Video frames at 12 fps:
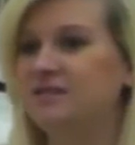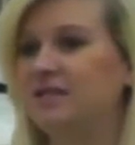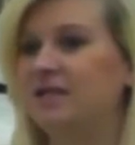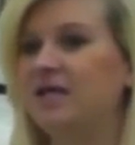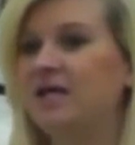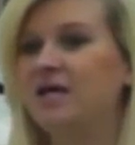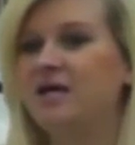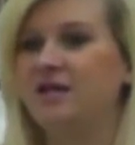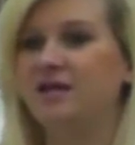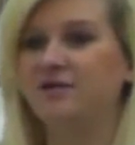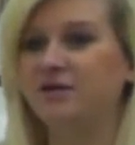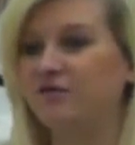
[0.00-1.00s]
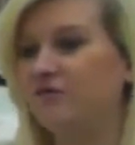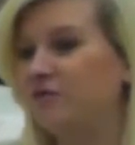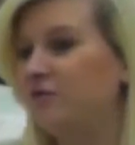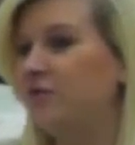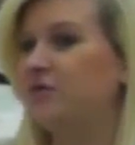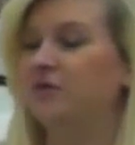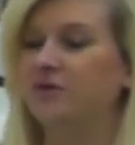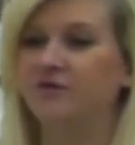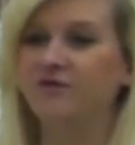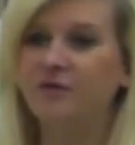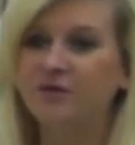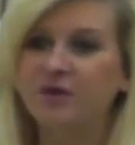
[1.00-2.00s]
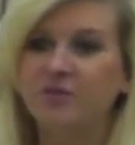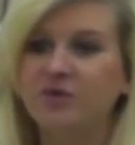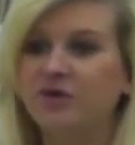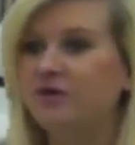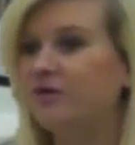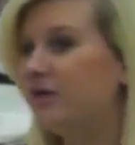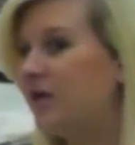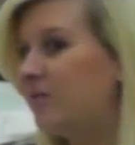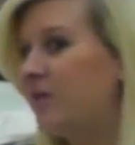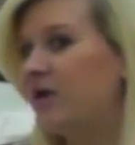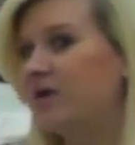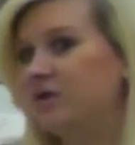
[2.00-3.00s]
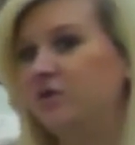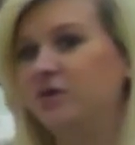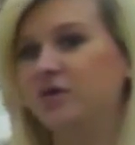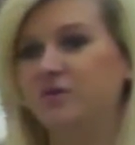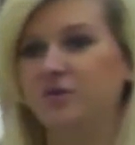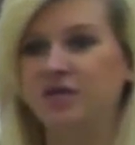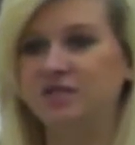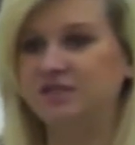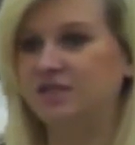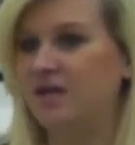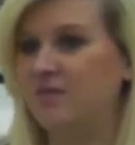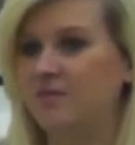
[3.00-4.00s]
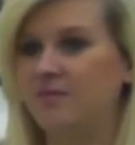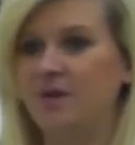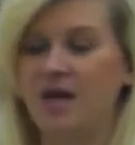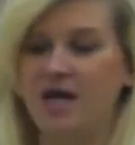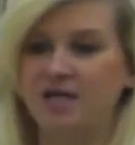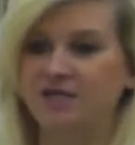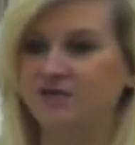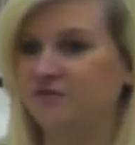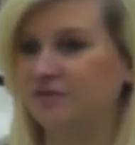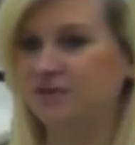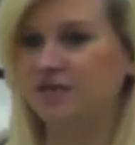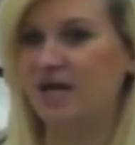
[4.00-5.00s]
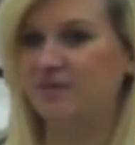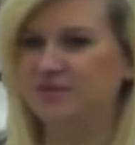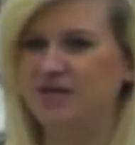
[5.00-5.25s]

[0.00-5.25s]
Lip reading: and they'll give you, their phone number and their email, and you can reach them at different times.